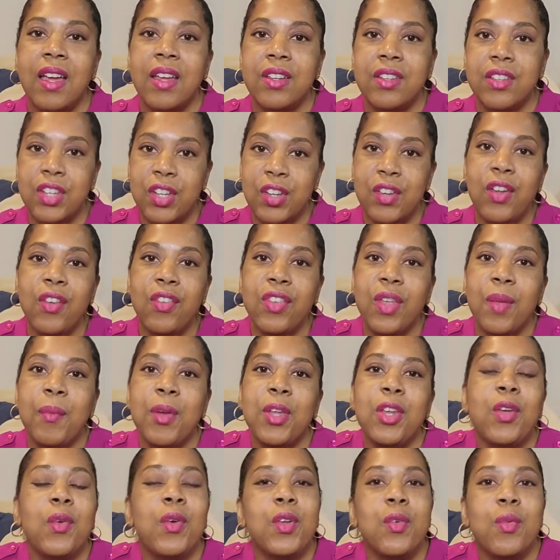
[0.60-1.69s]
Do you know
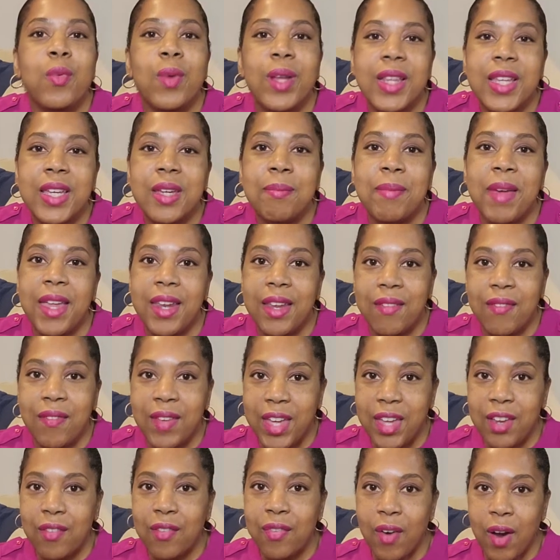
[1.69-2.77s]
someone who would really
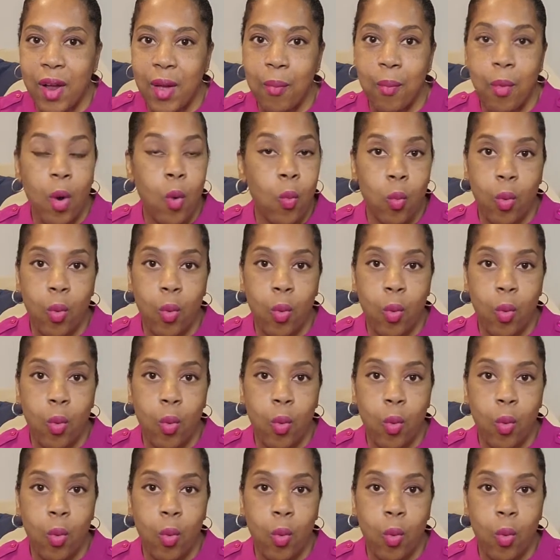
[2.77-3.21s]
benefit from